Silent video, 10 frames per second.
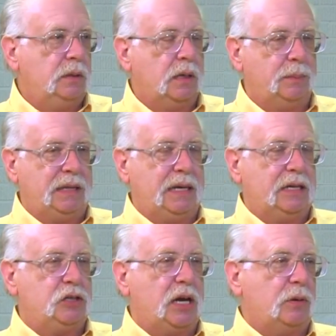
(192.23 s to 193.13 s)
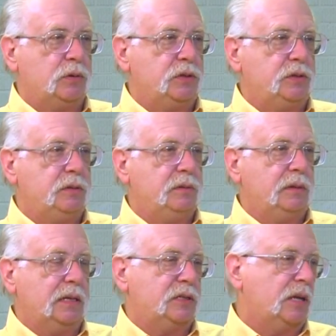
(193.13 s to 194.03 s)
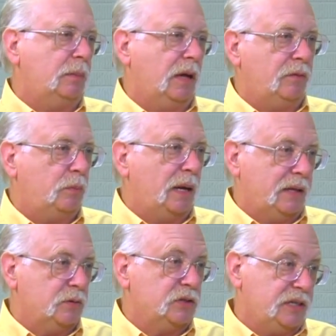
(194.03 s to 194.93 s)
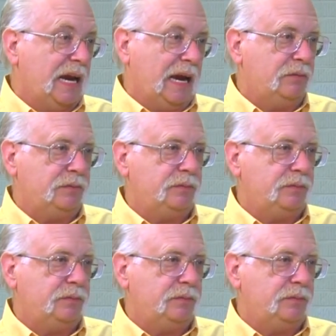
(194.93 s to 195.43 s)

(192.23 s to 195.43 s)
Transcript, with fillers: I mean, they get challenged at some level by their staff